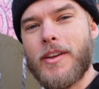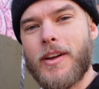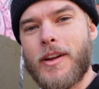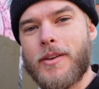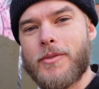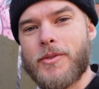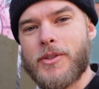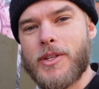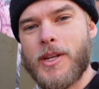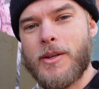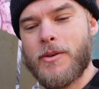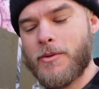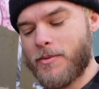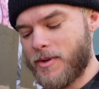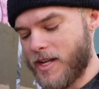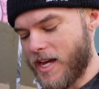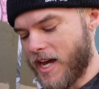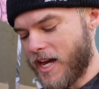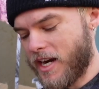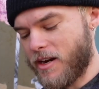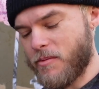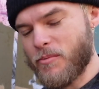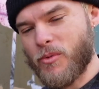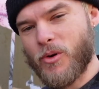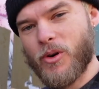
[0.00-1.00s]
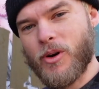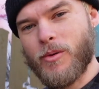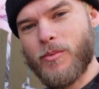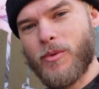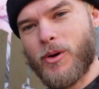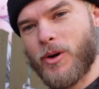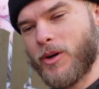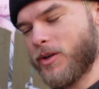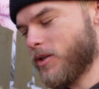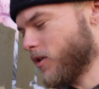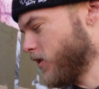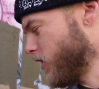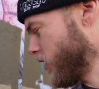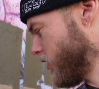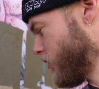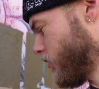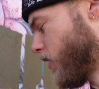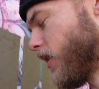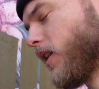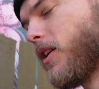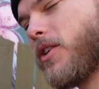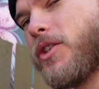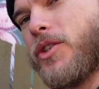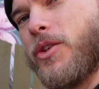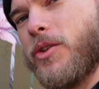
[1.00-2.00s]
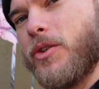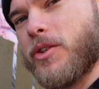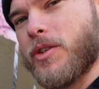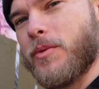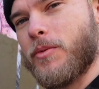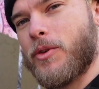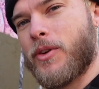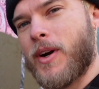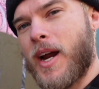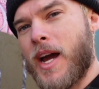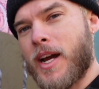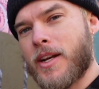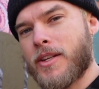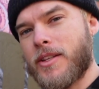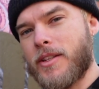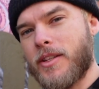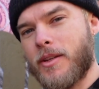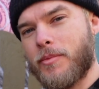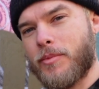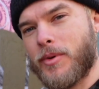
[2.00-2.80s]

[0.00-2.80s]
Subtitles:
I seem to be adding more and more into this one. Let's do some cracks in the